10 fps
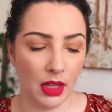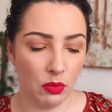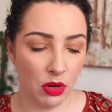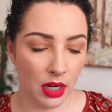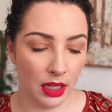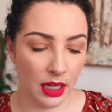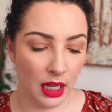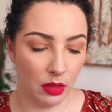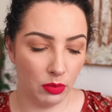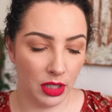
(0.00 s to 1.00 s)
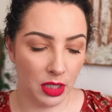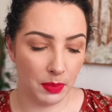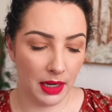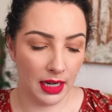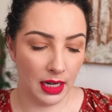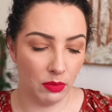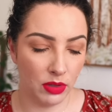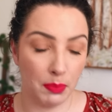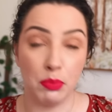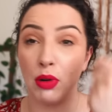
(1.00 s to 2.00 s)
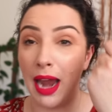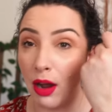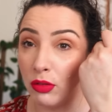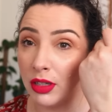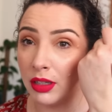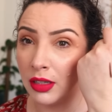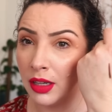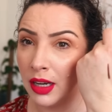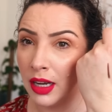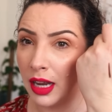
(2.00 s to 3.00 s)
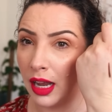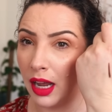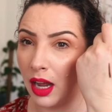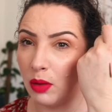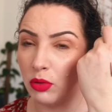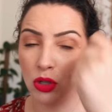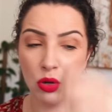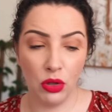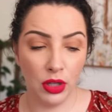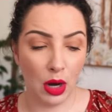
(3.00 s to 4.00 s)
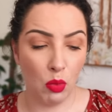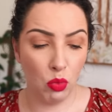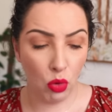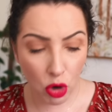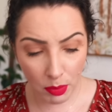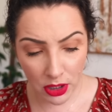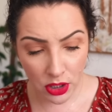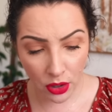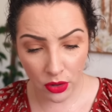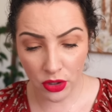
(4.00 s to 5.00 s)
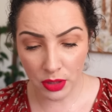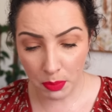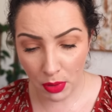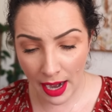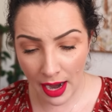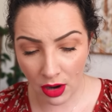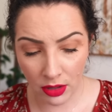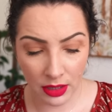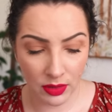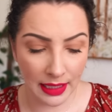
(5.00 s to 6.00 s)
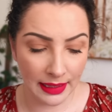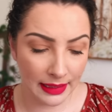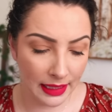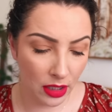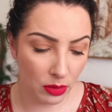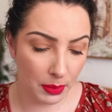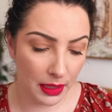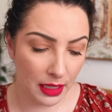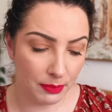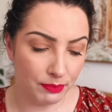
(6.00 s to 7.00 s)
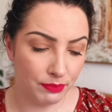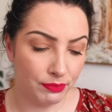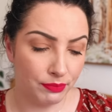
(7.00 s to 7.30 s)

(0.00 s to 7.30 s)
what kind of color would this be? It was a brown. I would call it a warmer toned brown. It was a little bit